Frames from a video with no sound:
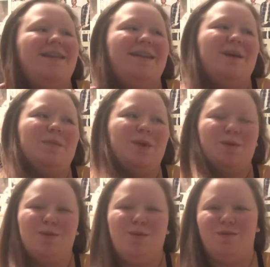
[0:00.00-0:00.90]
that I've been
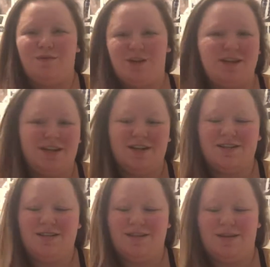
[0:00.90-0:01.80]
going through for years
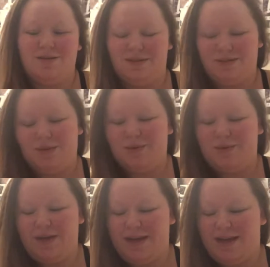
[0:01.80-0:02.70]
since I was in
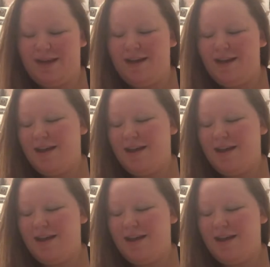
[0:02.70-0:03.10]
school, and